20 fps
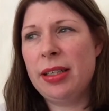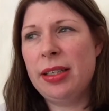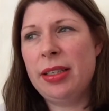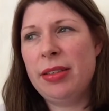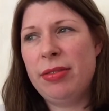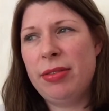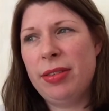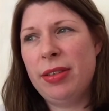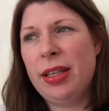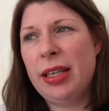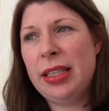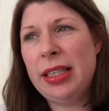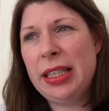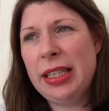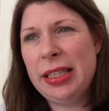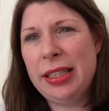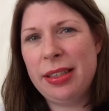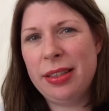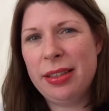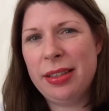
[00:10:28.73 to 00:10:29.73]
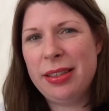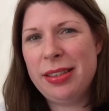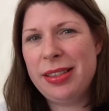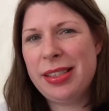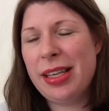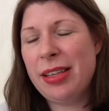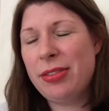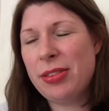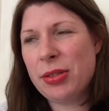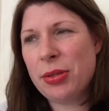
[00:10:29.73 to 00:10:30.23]
I knew it
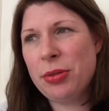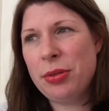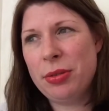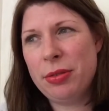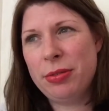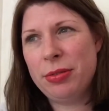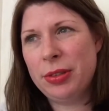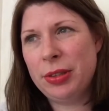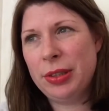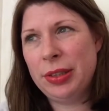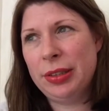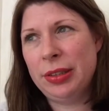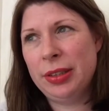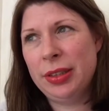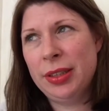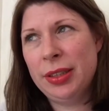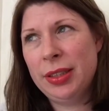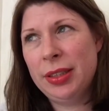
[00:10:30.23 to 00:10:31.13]
sounds awful.